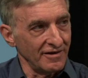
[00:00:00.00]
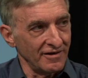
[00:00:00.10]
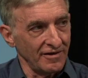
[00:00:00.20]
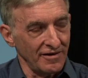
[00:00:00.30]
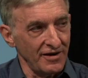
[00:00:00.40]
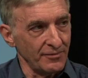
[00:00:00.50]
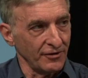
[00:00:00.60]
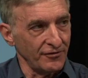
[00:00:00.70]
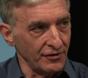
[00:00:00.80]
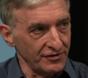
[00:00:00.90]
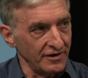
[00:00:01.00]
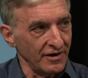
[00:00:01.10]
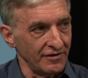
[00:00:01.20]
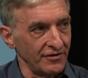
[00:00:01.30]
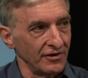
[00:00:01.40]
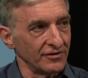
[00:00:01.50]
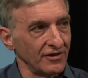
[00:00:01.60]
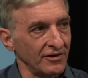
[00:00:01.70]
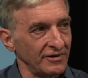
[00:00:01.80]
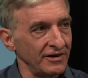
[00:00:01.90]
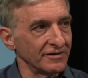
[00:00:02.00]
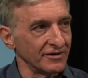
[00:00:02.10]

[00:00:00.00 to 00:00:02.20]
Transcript: on April 1st at Oddfellows Hall, right?